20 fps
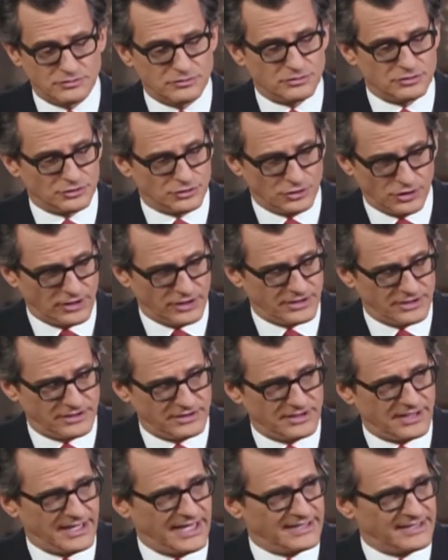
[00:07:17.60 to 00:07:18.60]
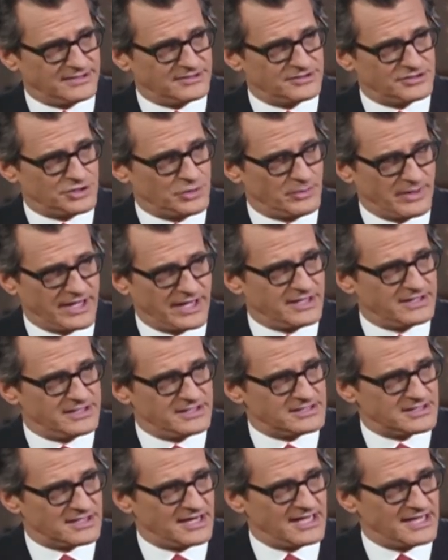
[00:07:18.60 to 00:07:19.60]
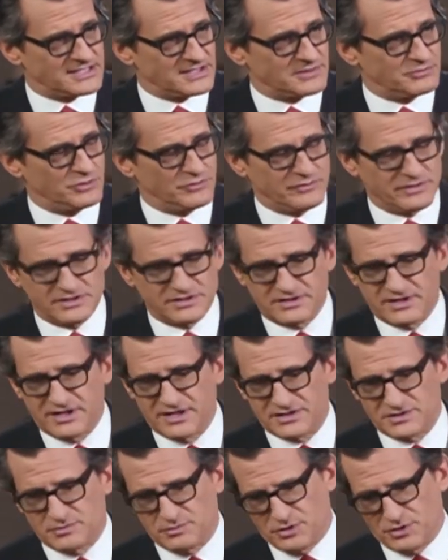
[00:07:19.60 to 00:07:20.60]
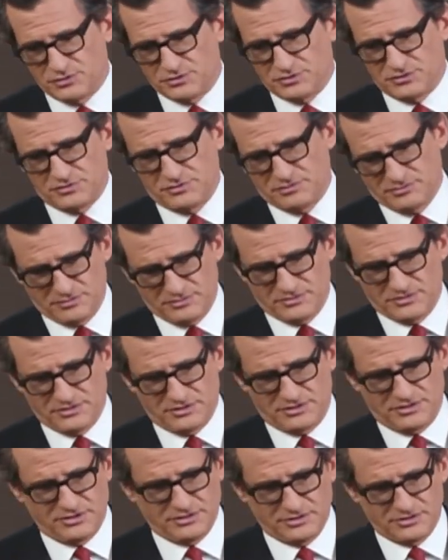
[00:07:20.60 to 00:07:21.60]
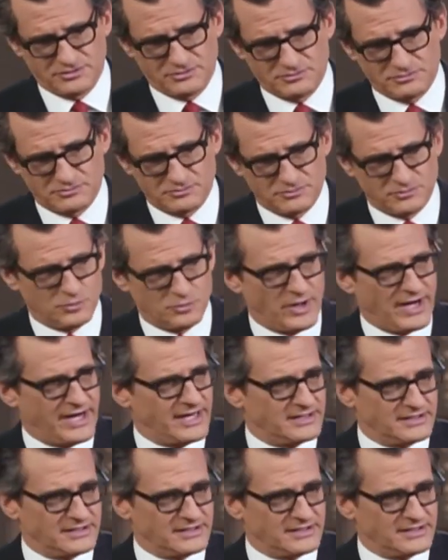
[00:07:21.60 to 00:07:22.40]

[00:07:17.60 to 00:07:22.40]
look at so many of these classic movies as opposed to the way